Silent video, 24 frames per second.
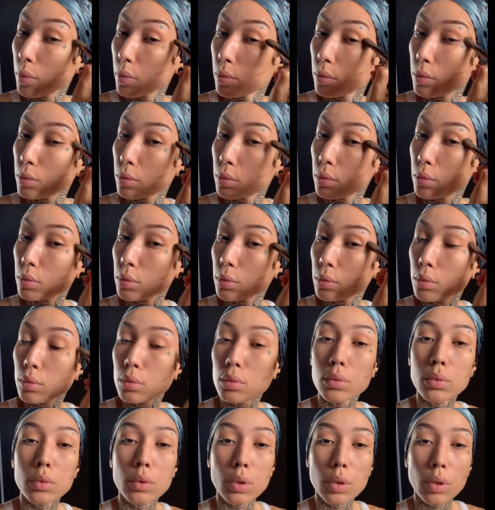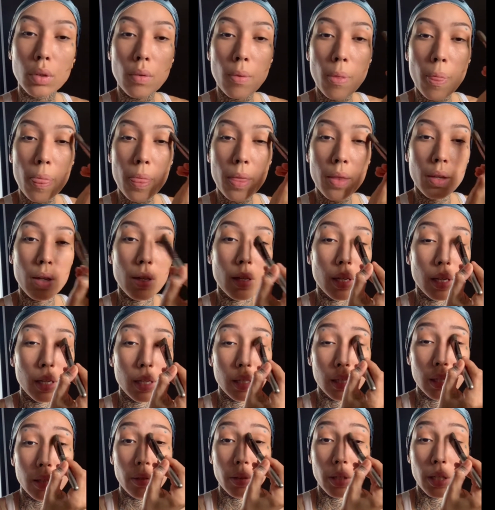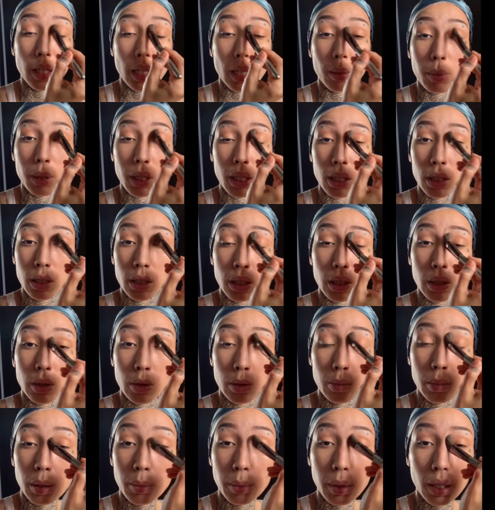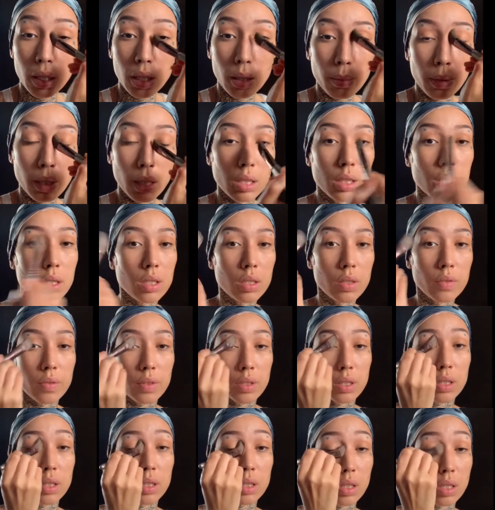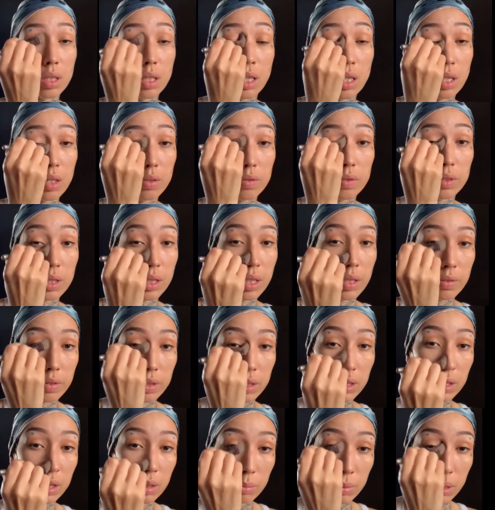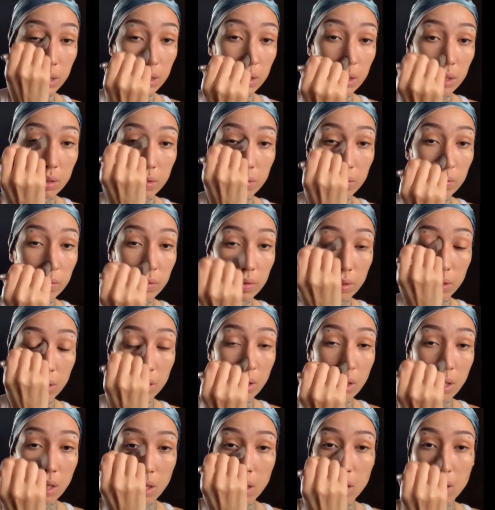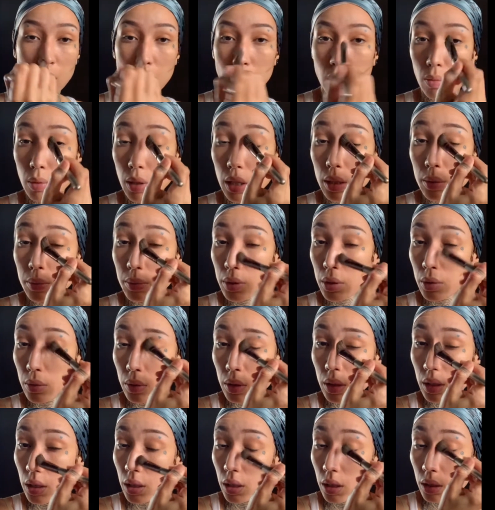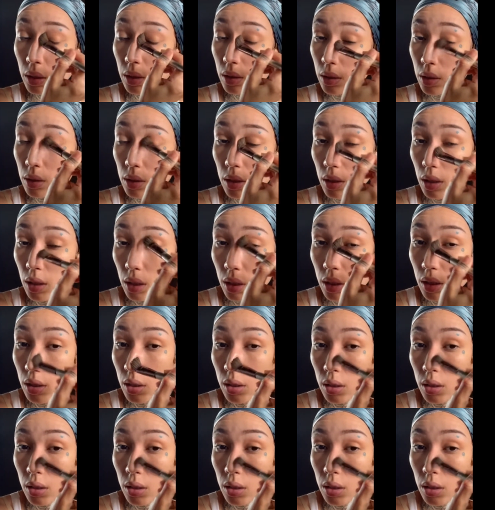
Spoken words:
Low-key, I'd be ugly doing my makeup. I can just feel it. I don't really ever see myself while I'm doing it, but I know I'm ugly.